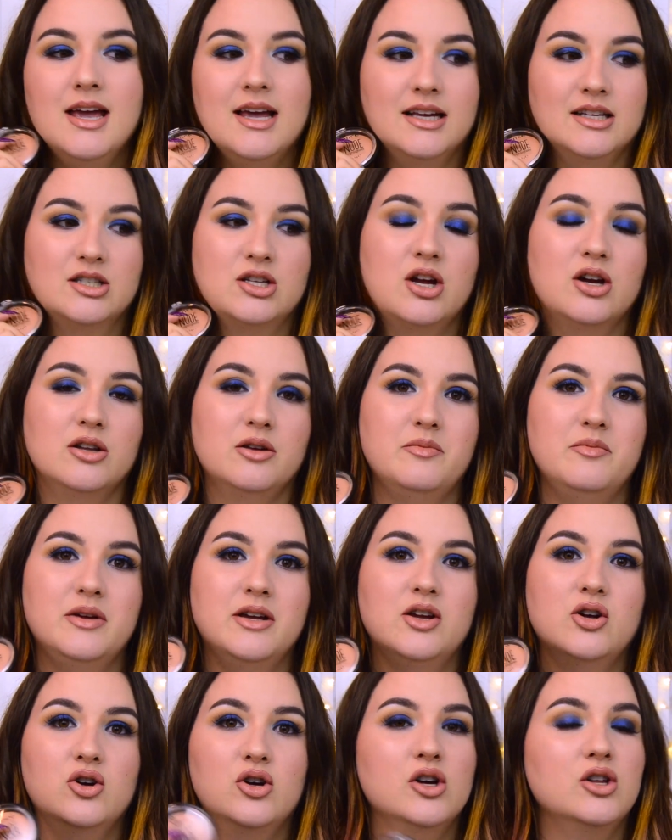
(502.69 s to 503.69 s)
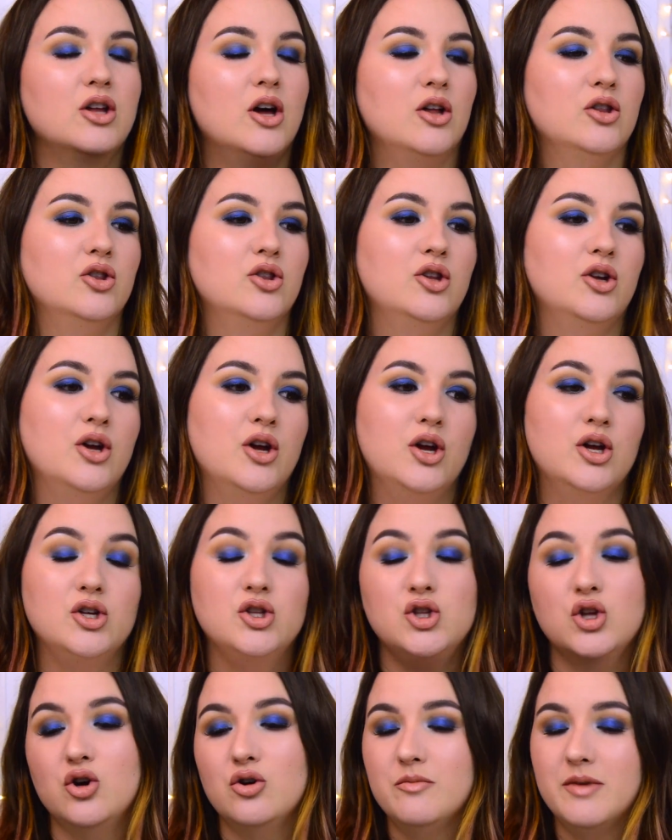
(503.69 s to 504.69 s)
It's gonna be good on the
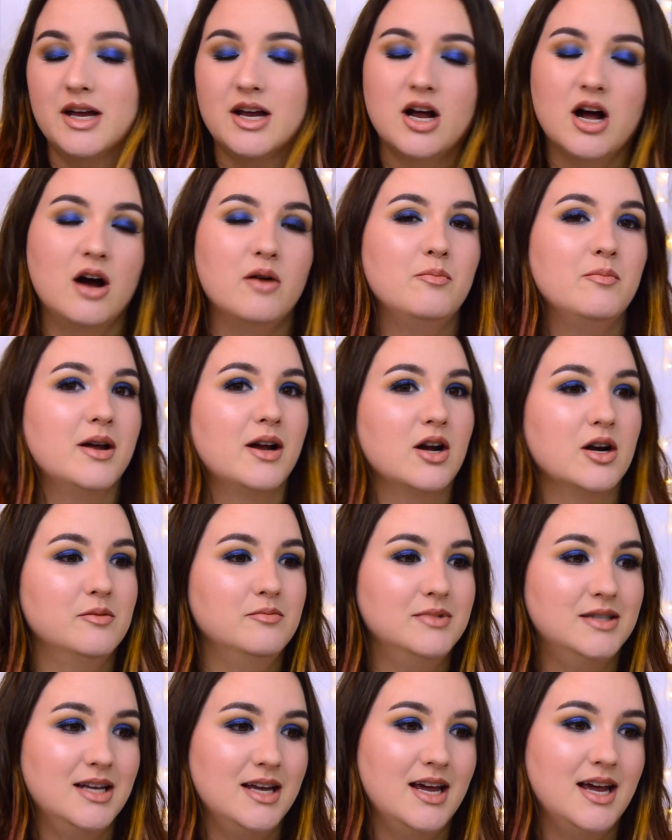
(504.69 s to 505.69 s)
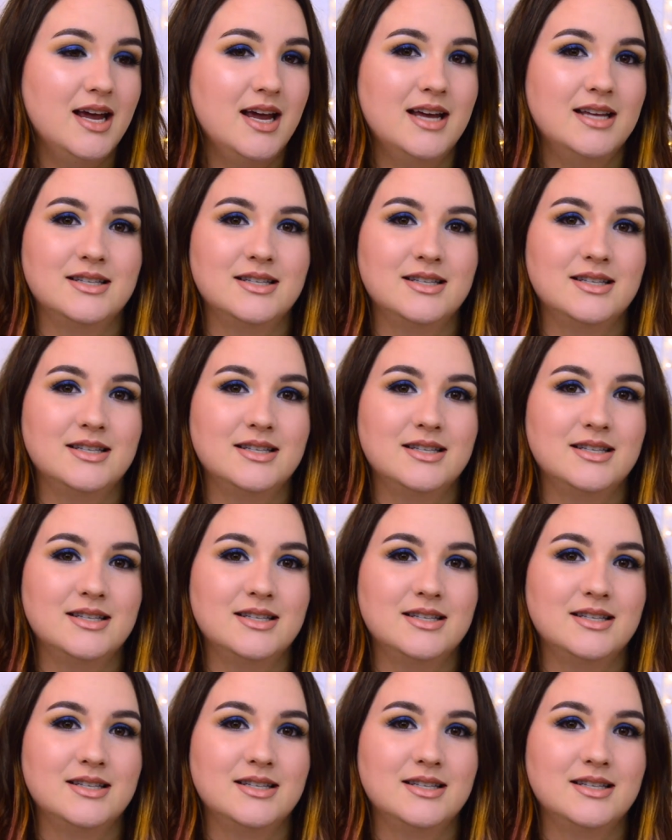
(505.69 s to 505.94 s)
no makeup day.